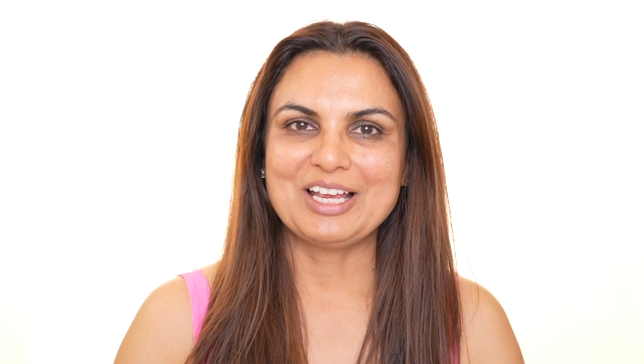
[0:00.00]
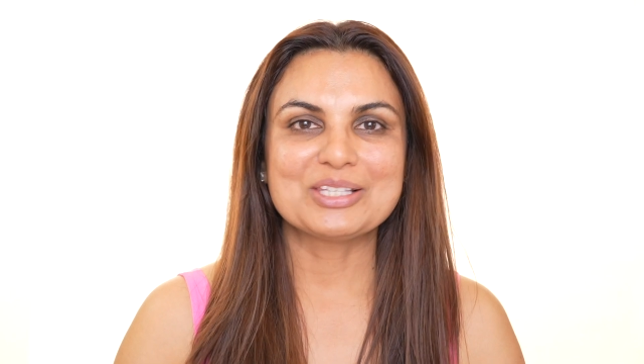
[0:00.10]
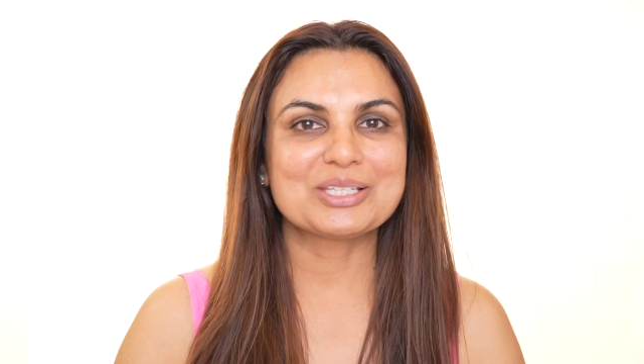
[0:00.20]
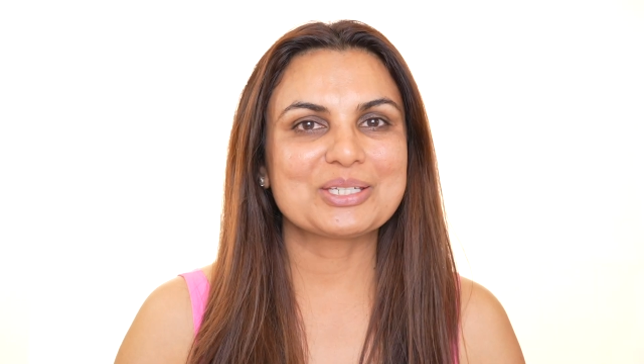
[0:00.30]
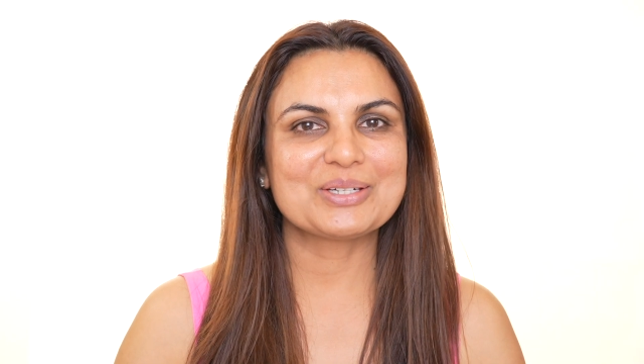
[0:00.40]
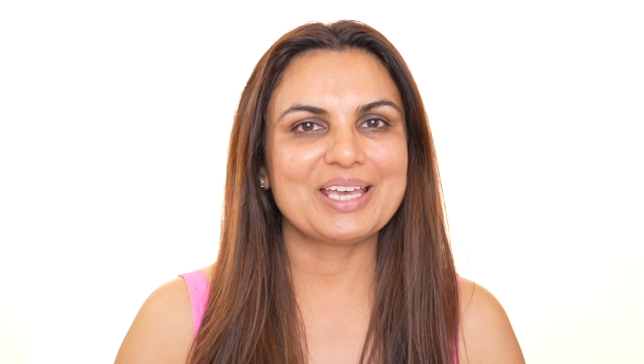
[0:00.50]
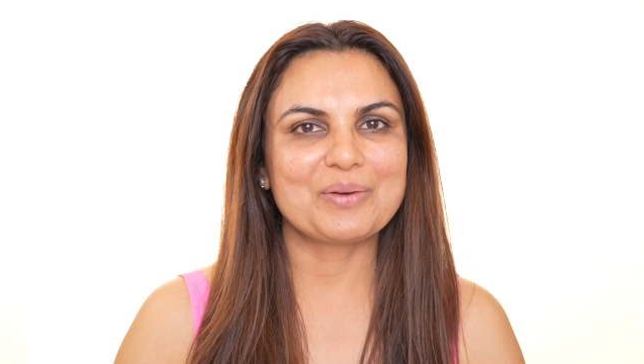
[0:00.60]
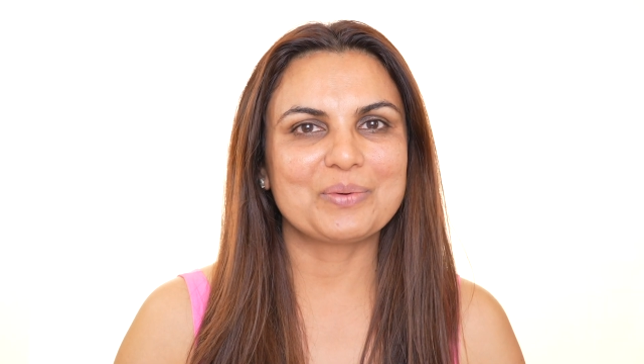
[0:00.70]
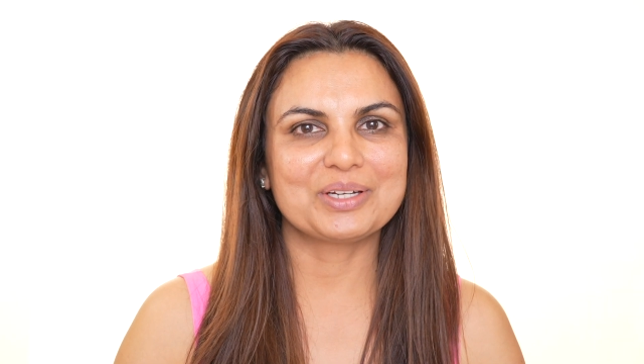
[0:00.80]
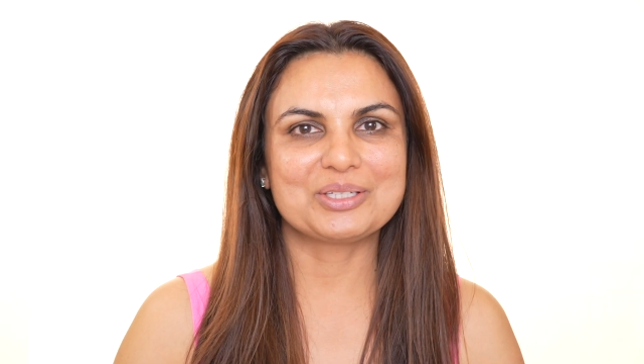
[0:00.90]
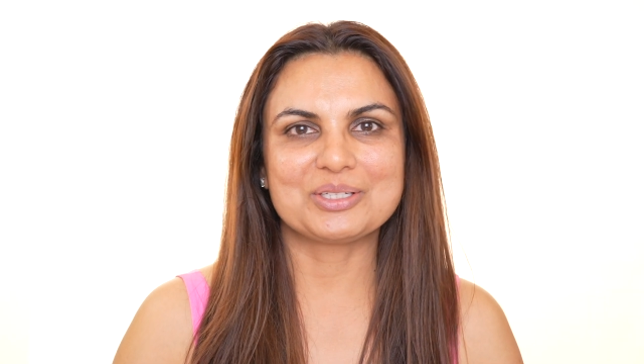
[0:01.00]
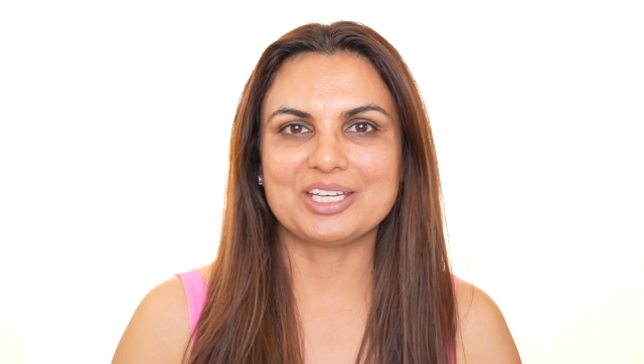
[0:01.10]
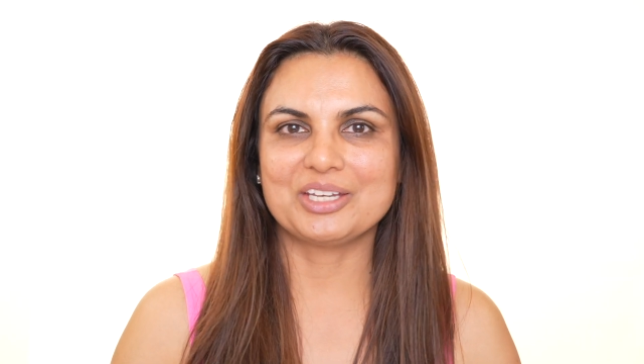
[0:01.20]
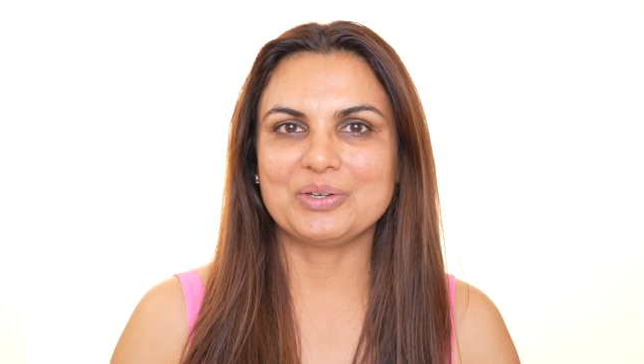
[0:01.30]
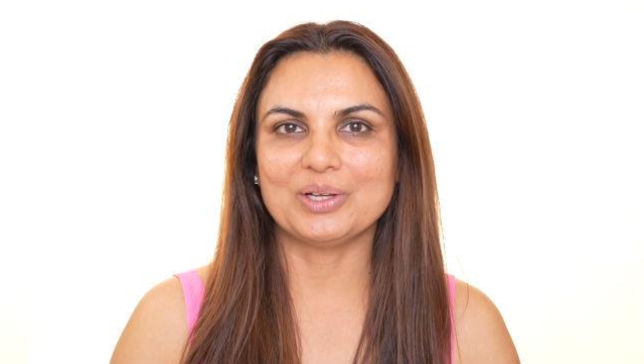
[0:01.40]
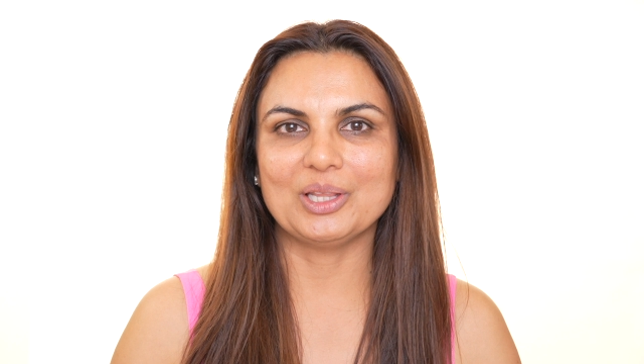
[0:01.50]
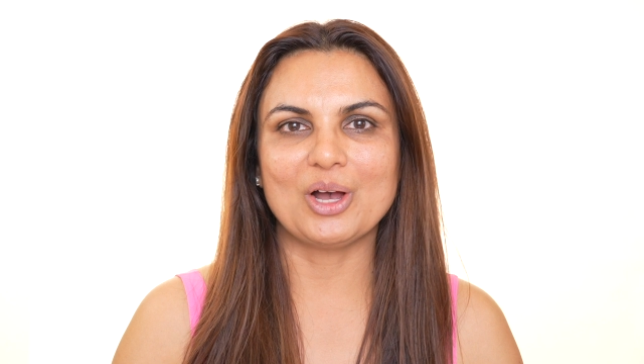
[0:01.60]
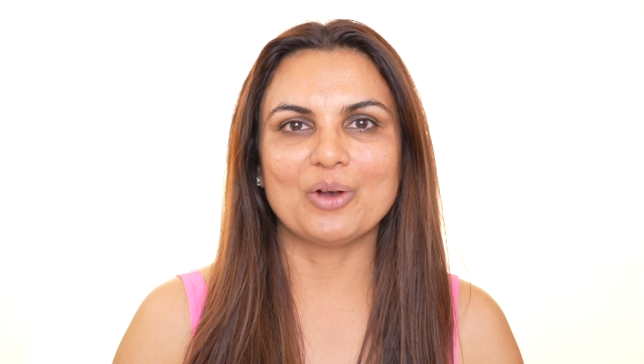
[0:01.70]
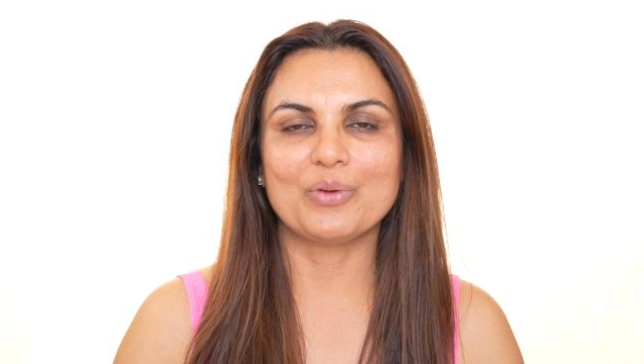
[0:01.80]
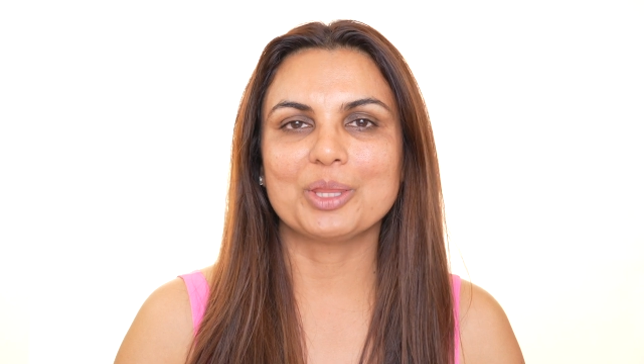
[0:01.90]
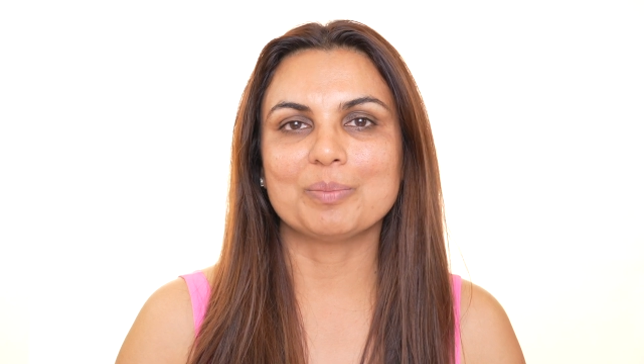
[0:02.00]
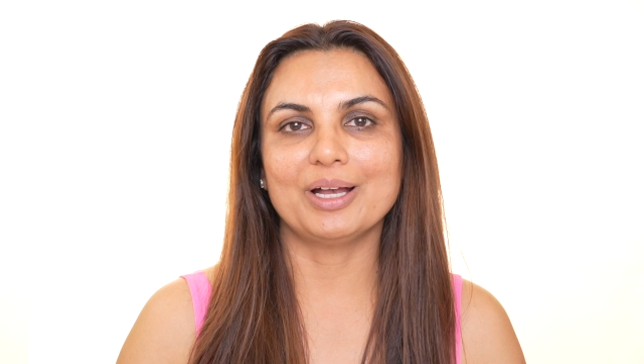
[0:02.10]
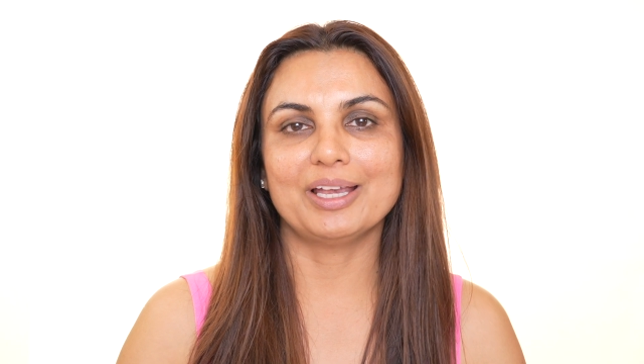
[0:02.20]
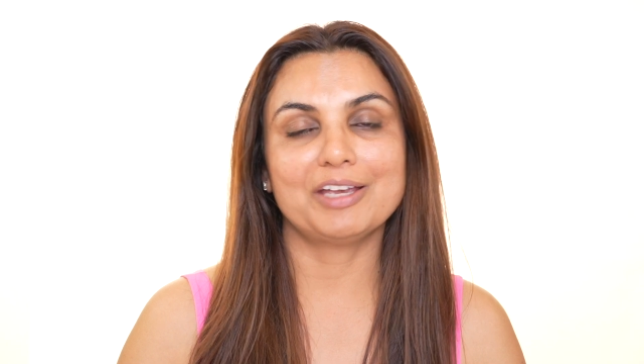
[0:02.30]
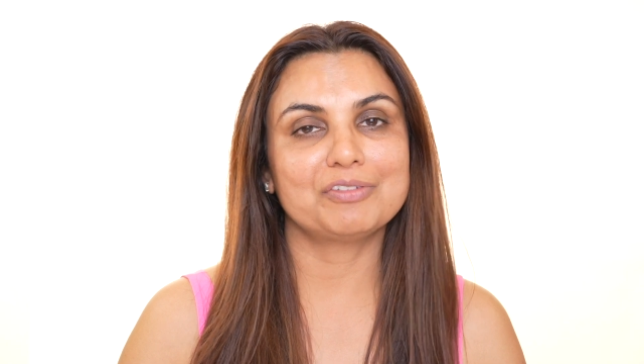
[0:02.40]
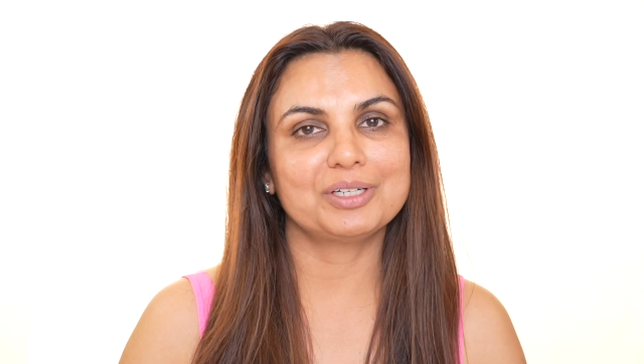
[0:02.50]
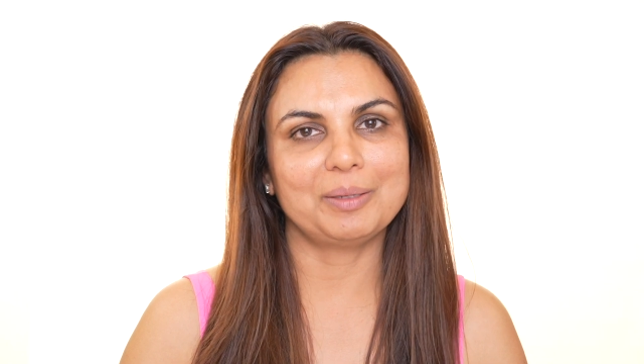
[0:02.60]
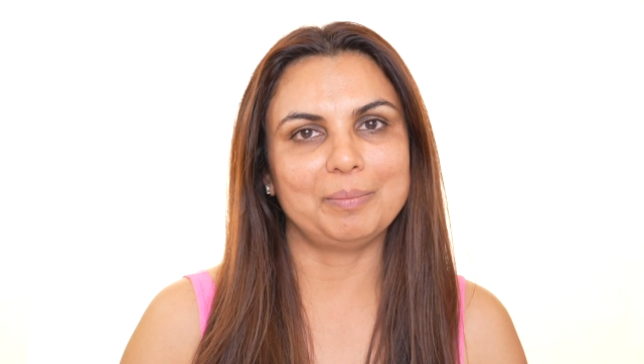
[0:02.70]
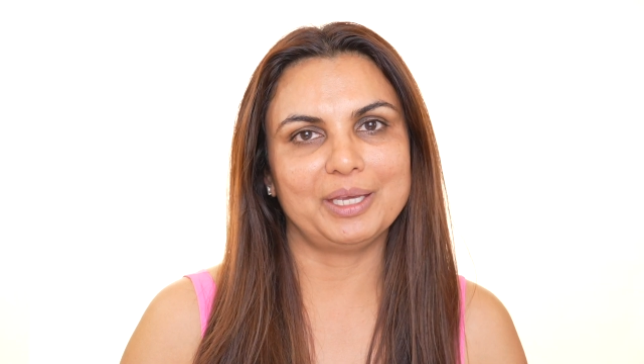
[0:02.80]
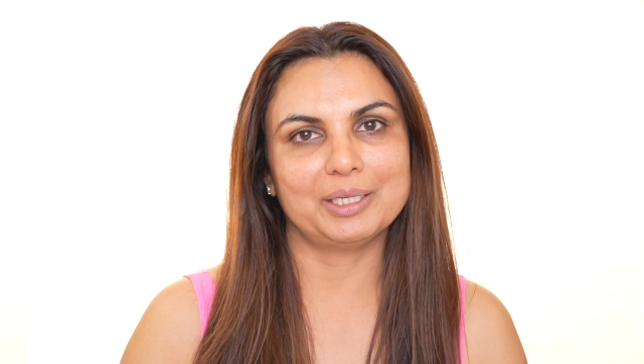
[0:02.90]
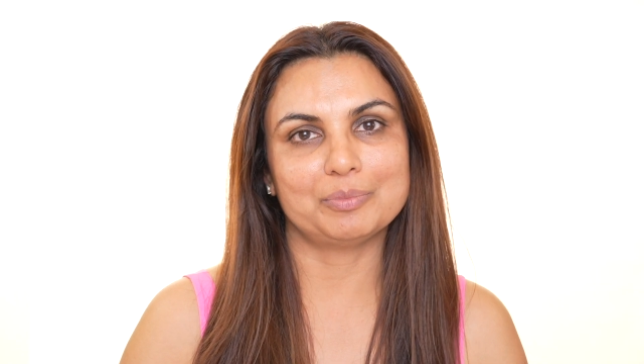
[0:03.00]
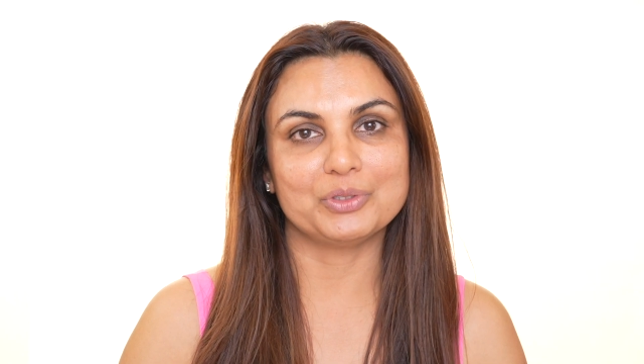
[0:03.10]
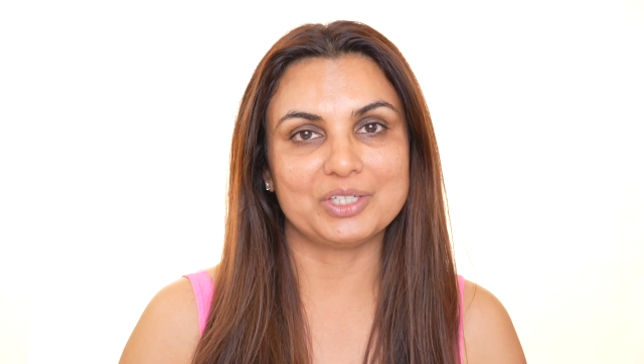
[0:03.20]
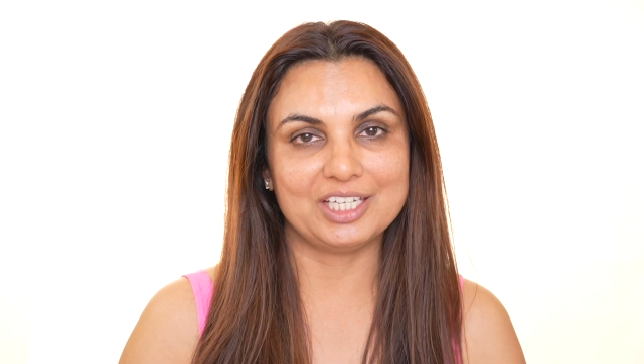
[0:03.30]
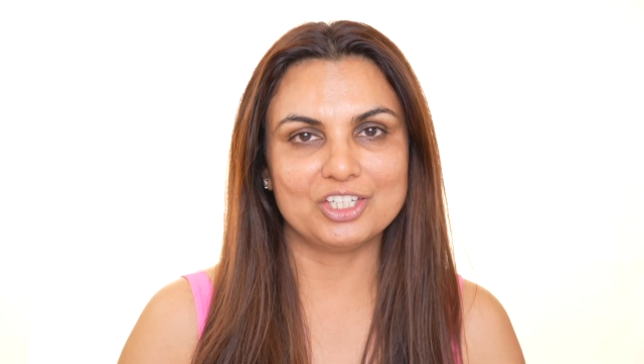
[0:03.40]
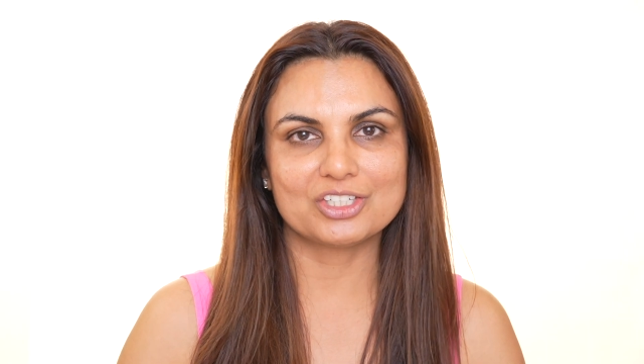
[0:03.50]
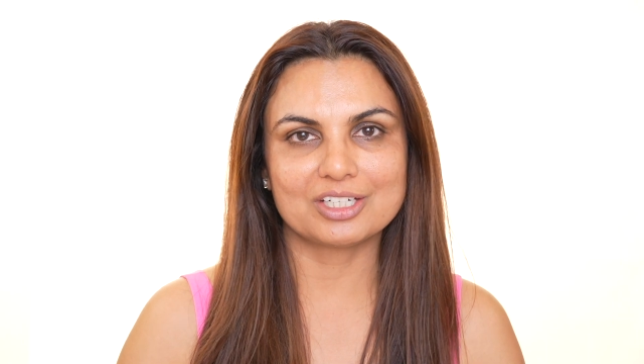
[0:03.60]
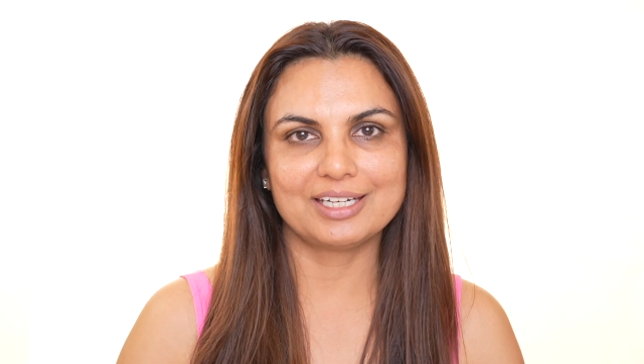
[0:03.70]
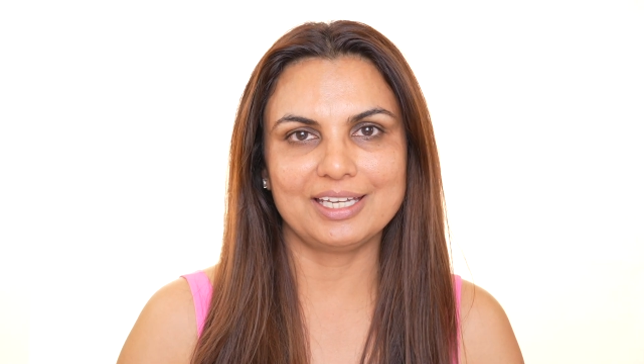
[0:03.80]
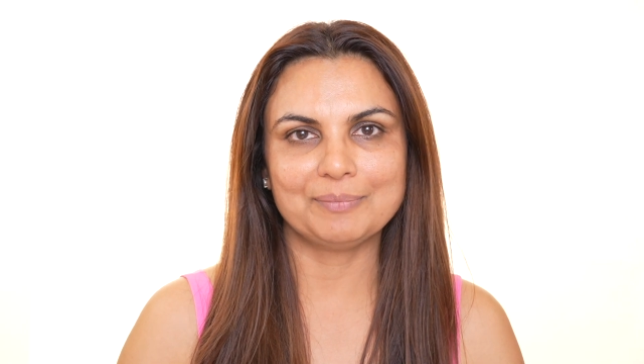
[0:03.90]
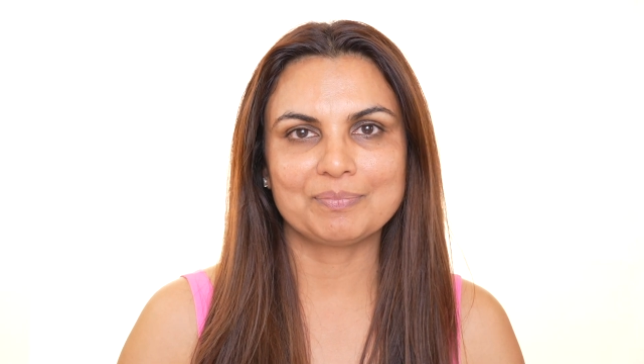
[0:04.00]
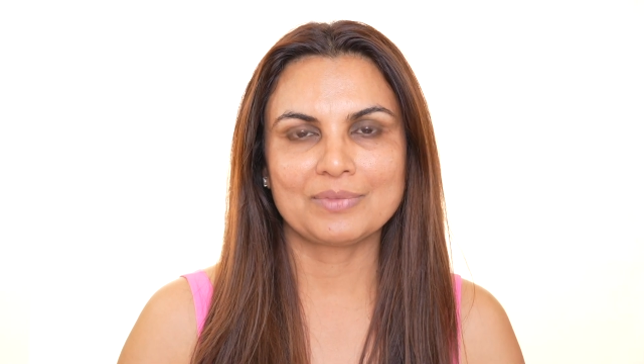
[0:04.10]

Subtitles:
So today I wanted to take you along with my everyday makeup routine journey.